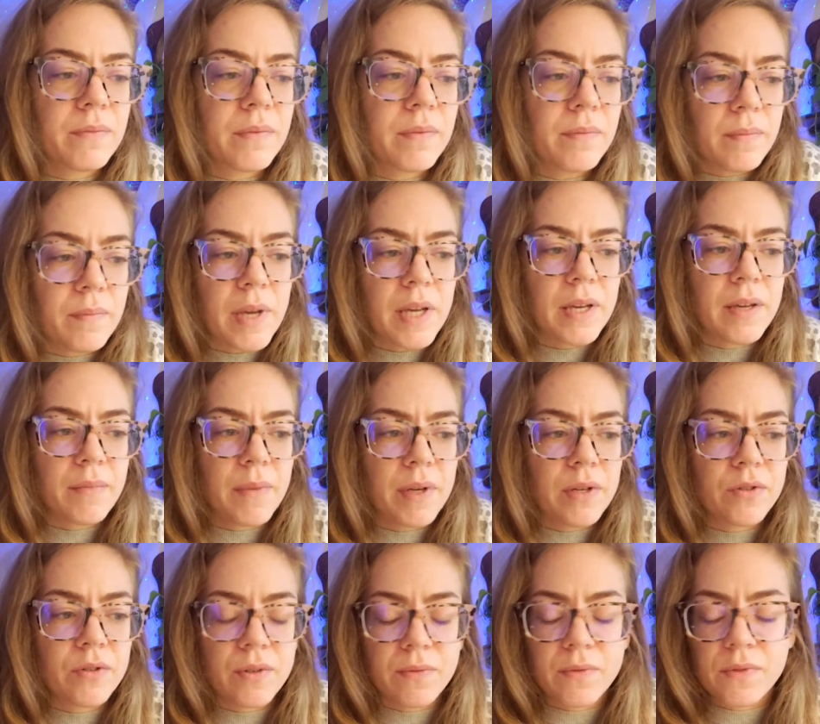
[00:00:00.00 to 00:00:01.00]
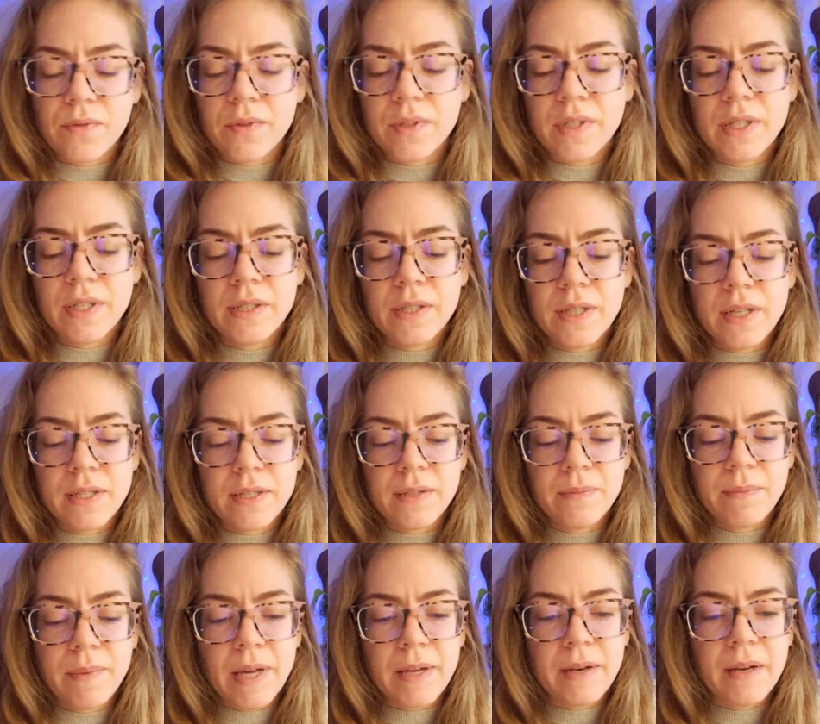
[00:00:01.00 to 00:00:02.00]
making my dreams really intense.
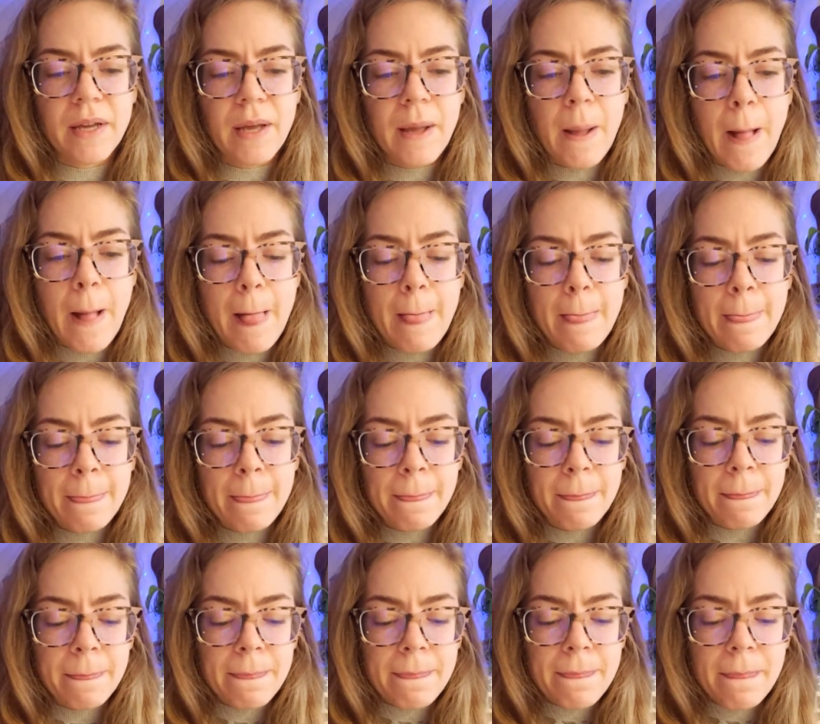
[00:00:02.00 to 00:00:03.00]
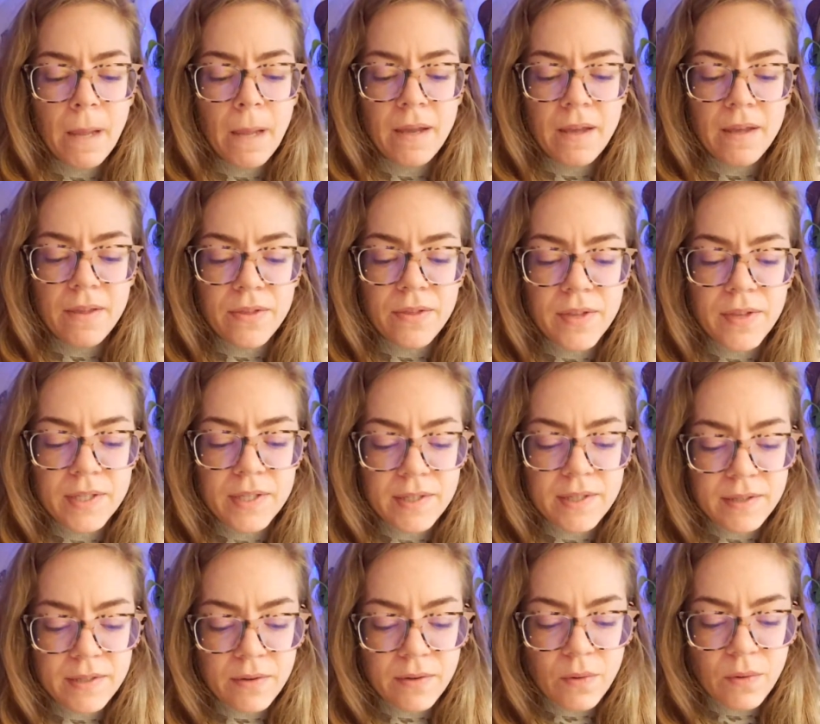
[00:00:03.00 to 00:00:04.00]
But
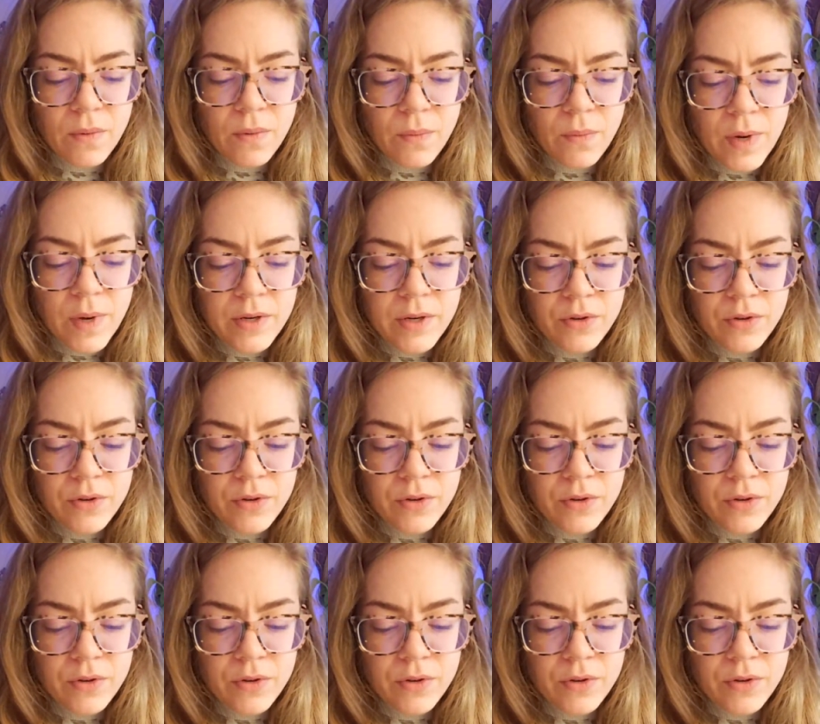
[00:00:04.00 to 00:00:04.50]
this one